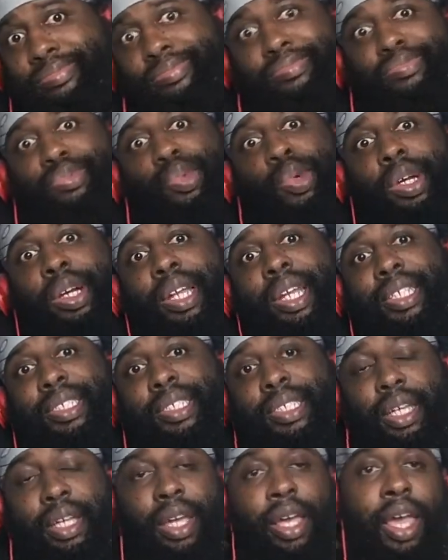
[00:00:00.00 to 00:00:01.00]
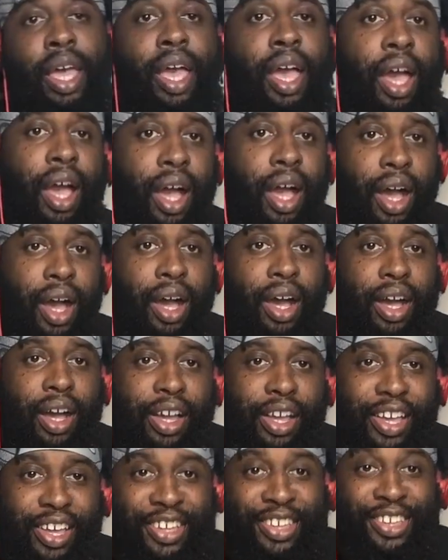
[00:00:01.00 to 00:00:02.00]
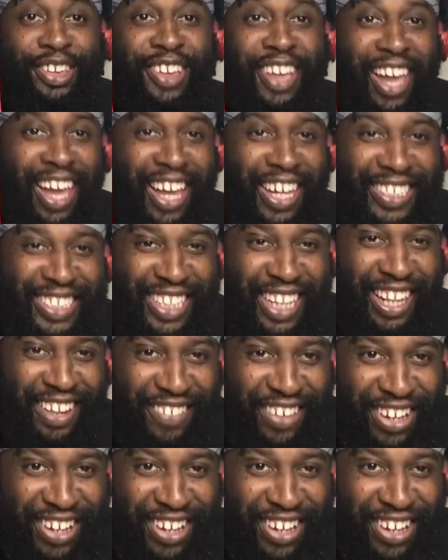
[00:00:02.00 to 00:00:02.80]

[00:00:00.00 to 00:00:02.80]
what can I say? You guys, let me